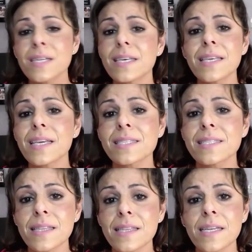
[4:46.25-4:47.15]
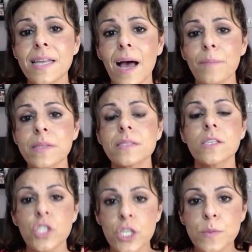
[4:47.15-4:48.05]
To the extent that it happens,
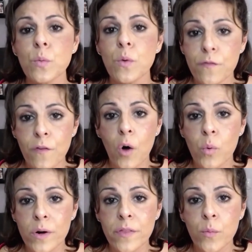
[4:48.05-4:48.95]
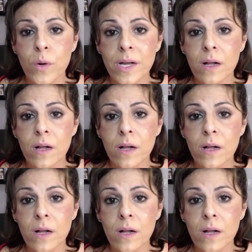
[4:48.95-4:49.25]
the chips will fall where they will.